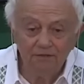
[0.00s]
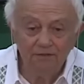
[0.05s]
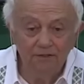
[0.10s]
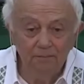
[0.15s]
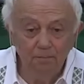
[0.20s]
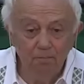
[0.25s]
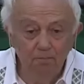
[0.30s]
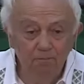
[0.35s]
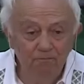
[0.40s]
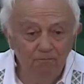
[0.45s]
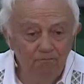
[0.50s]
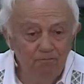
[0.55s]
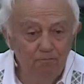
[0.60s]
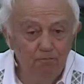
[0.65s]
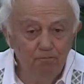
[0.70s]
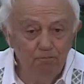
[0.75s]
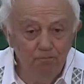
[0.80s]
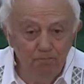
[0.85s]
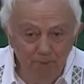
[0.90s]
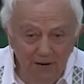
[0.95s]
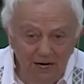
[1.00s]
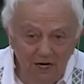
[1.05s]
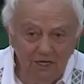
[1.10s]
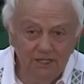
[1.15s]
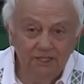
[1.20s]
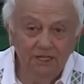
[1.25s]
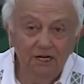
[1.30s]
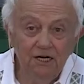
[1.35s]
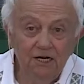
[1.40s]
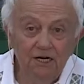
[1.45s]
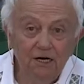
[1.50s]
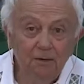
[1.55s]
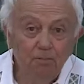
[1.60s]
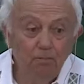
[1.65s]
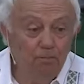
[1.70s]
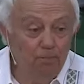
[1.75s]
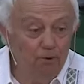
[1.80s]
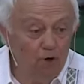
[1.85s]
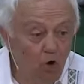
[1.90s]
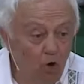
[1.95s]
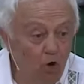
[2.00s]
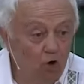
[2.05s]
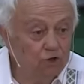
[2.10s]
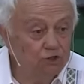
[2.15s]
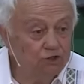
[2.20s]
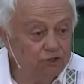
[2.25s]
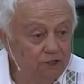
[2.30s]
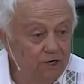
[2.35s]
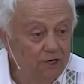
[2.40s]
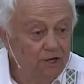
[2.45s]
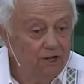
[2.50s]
the building blocks.